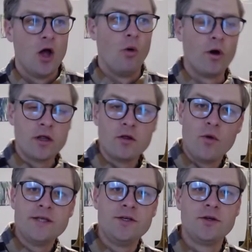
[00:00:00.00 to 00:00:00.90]
One of the
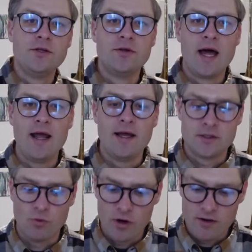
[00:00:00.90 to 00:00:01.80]
ways you could do that
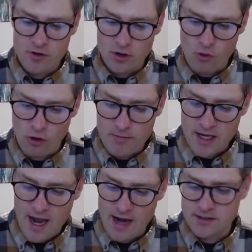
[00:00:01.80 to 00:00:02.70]
is one of your core
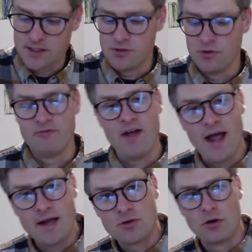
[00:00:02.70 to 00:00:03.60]
mechanics as you
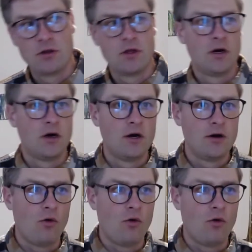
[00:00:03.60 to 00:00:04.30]
advance or learn,